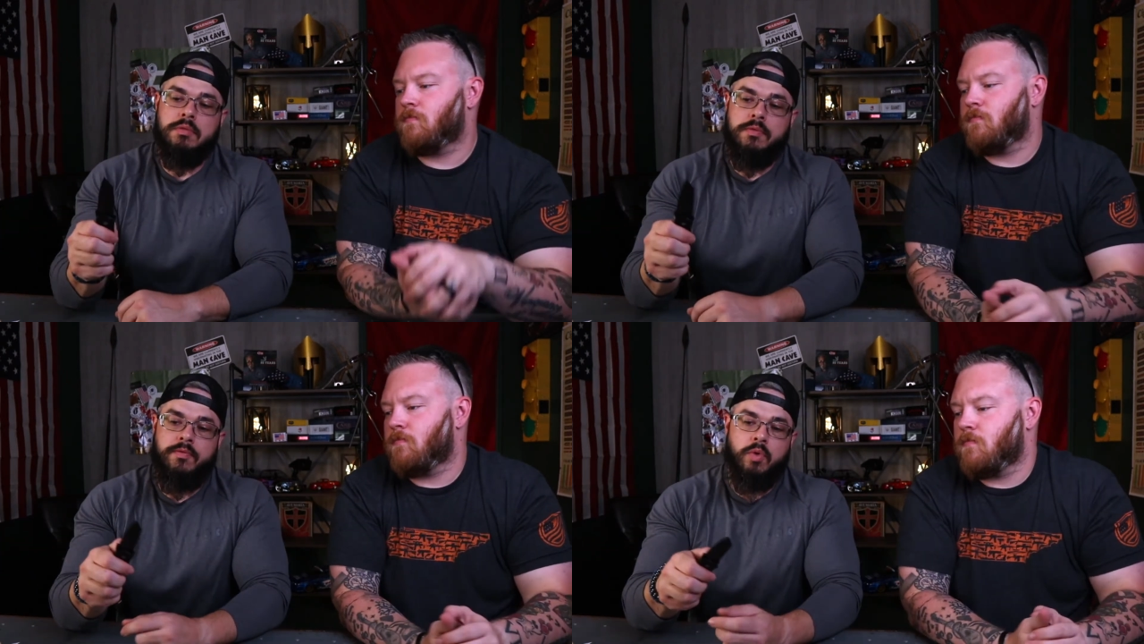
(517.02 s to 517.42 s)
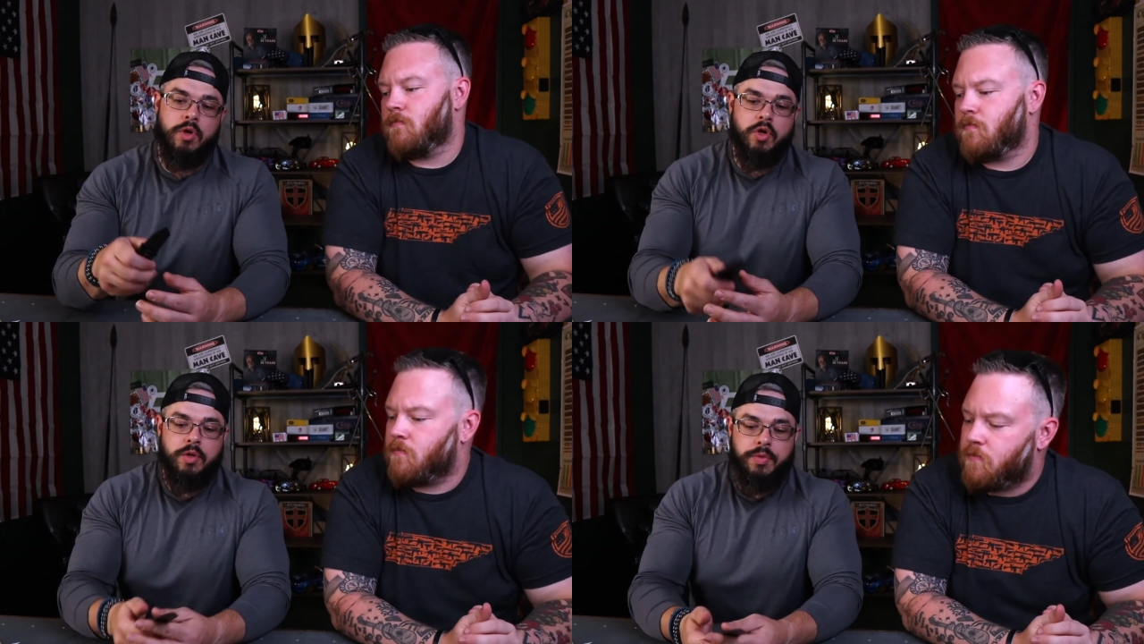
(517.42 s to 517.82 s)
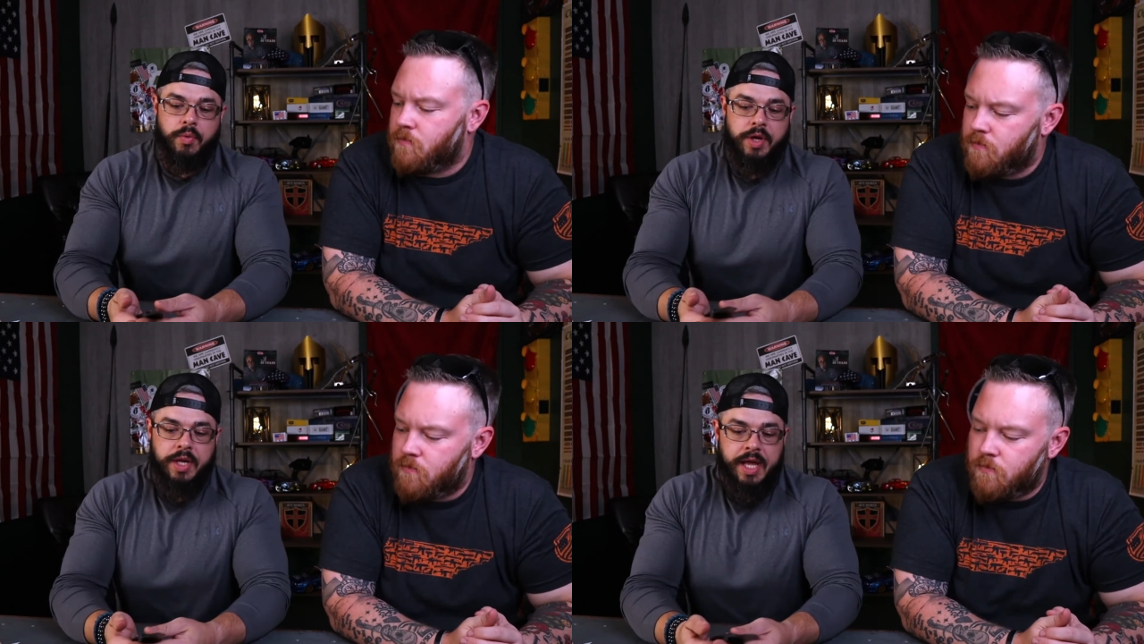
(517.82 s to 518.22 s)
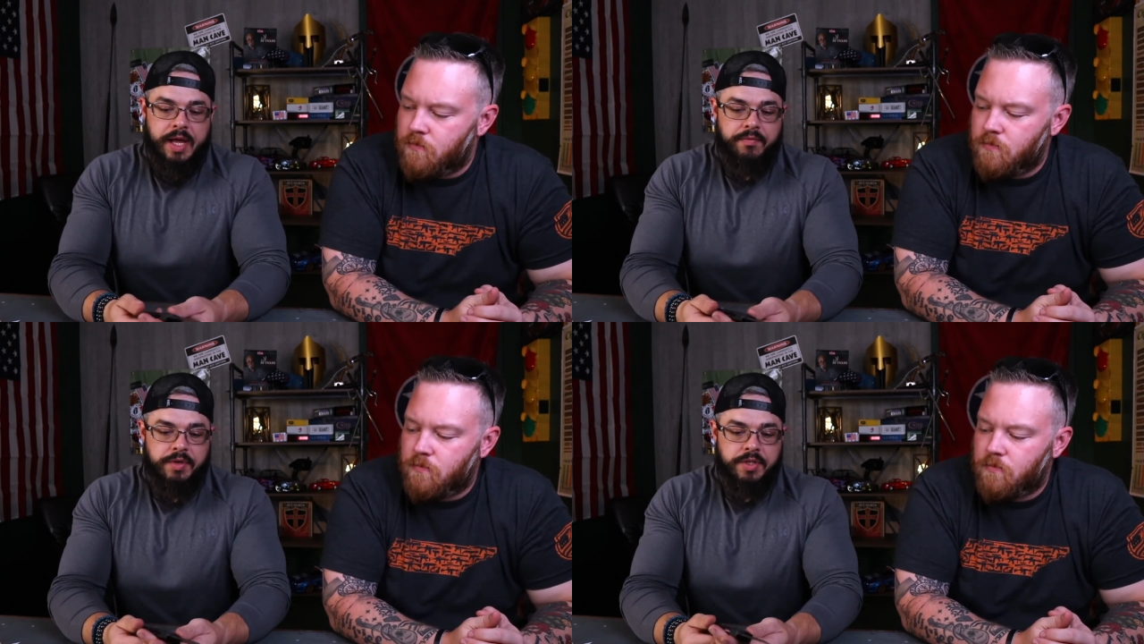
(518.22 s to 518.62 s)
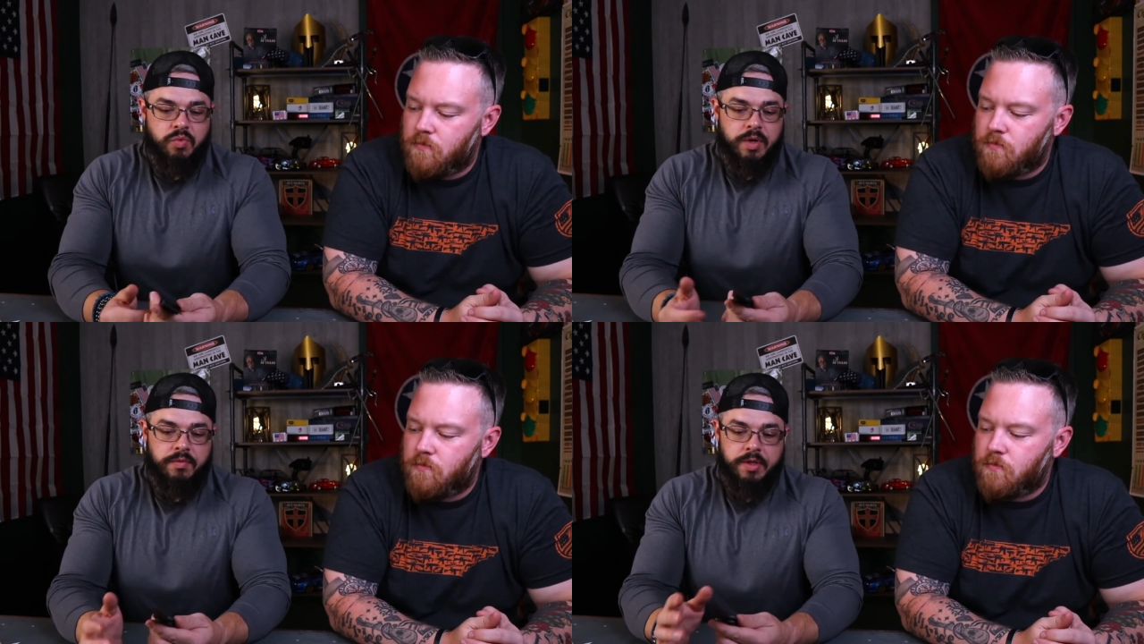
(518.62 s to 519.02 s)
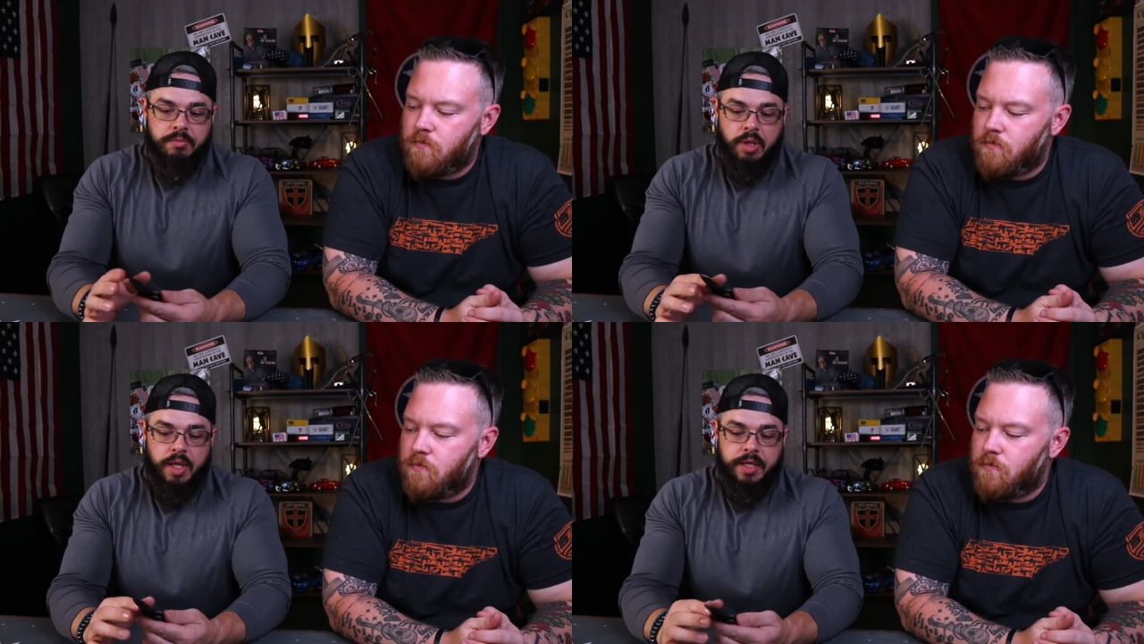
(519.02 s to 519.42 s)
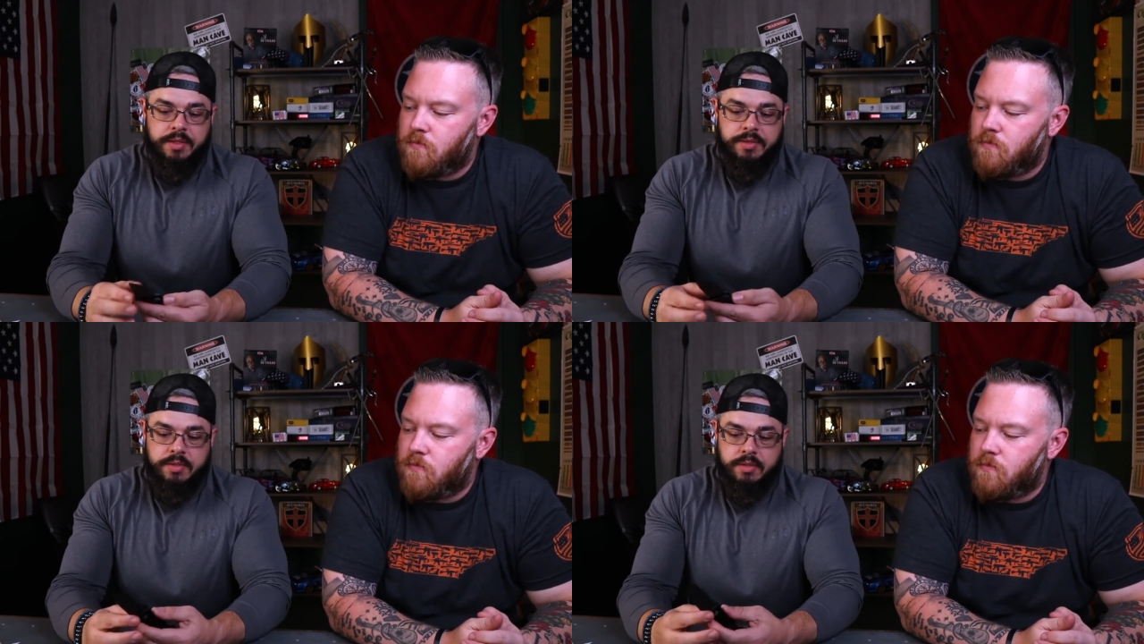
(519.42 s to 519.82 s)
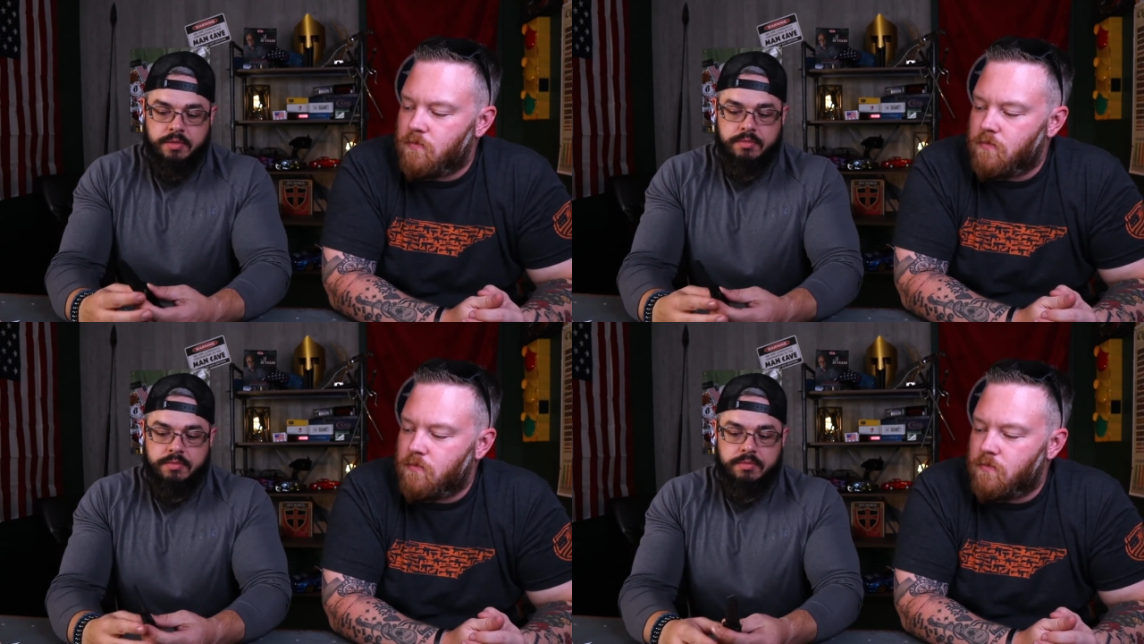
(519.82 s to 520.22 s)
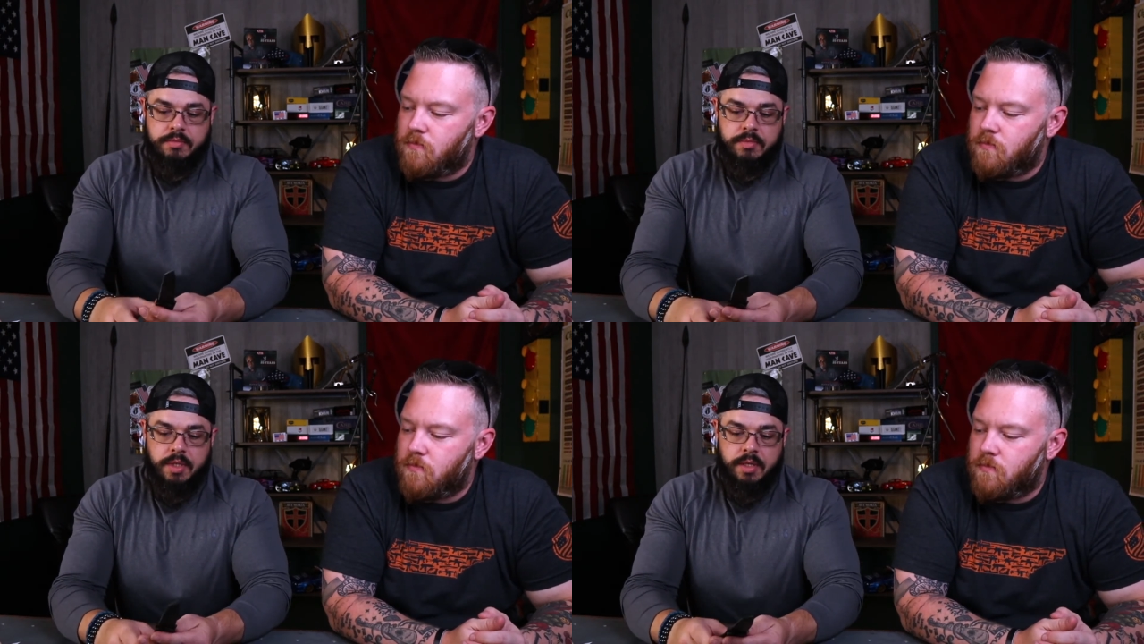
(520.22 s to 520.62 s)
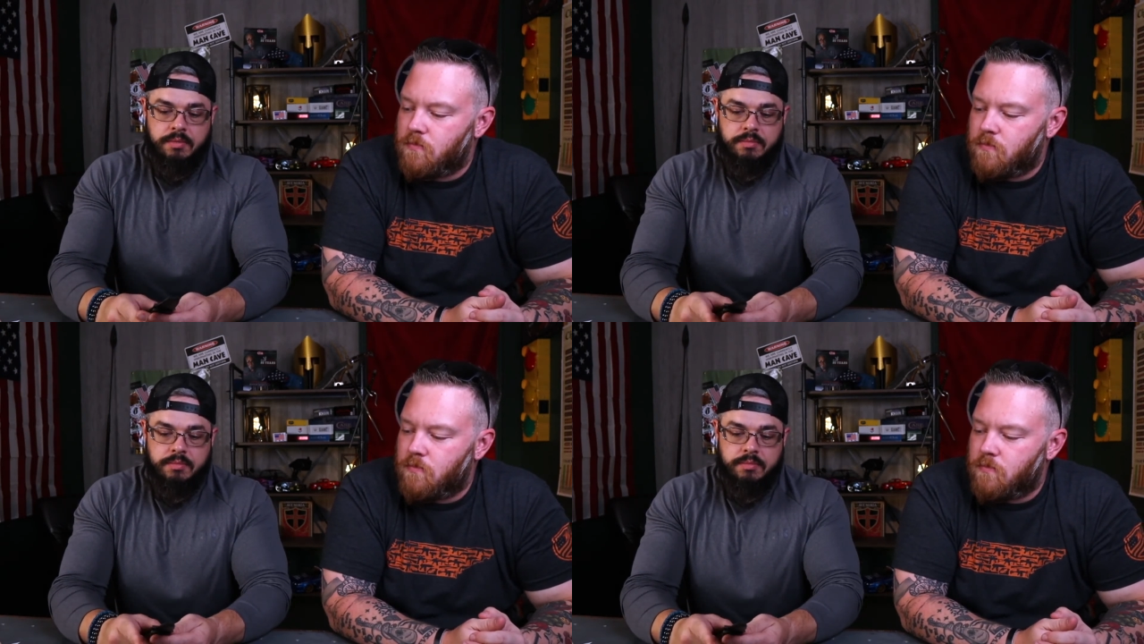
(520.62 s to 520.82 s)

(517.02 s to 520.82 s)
Speaker 1: for a good three and a half inch roughly blade. So yeah.